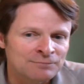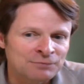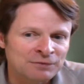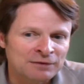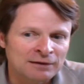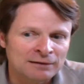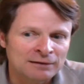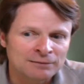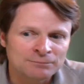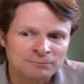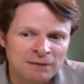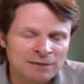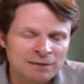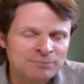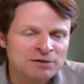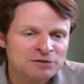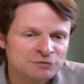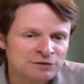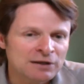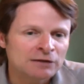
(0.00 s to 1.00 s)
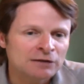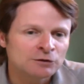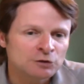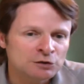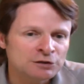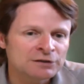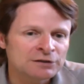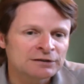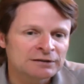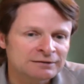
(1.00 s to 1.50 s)
that maybe it's not
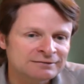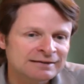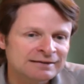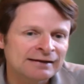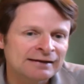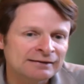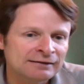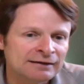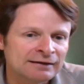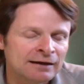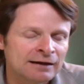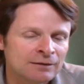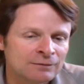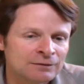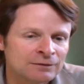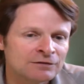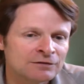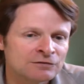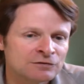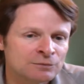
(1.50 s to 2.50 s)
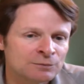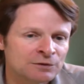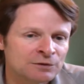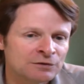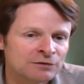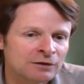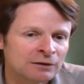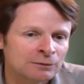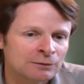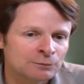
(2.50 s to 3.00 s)
looking exactly how it is that
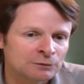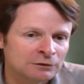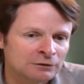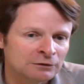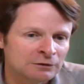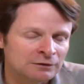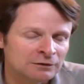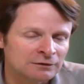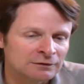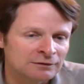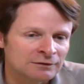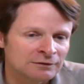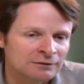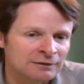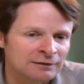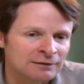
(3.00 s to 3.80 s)
we thought it would look.